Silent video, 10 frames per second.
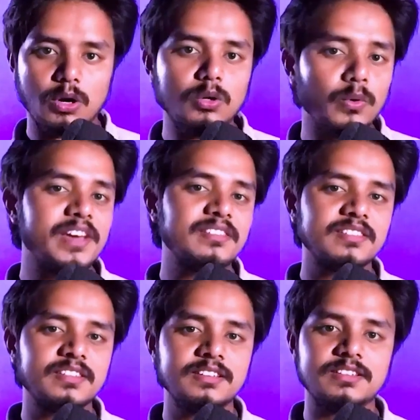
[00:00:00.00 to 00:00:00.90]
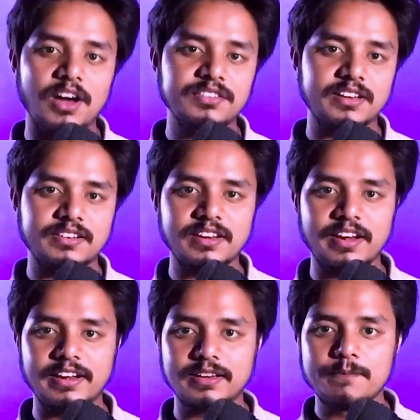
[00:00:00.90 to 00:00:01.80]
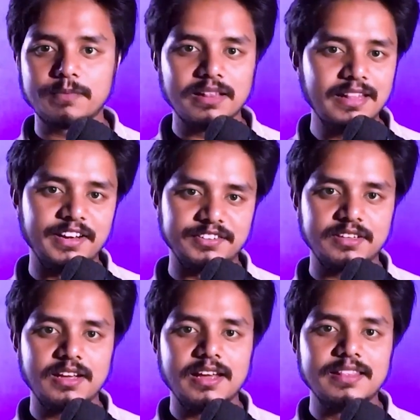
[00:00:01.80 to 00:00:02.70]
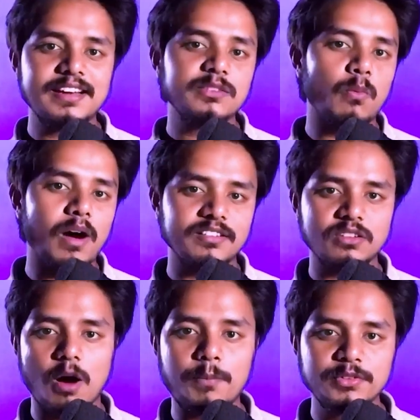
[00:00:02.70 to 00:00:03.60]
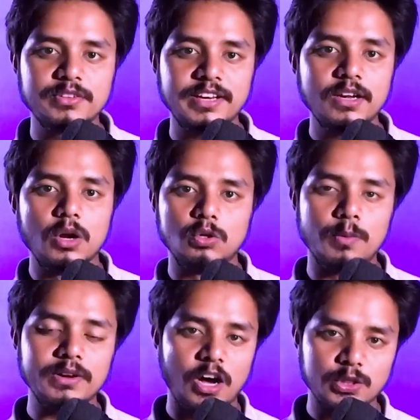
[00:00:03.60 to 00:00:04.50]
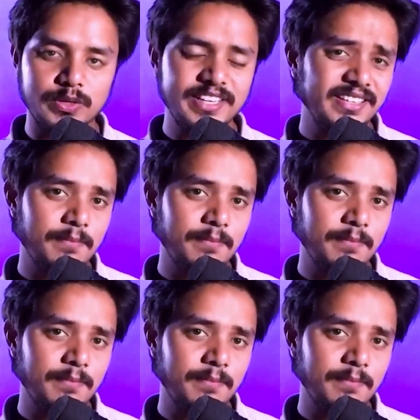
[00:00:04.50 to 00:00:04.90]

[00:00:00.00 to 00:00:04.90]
No cases, just generic leads. That's a vast opportunity. Domain authority.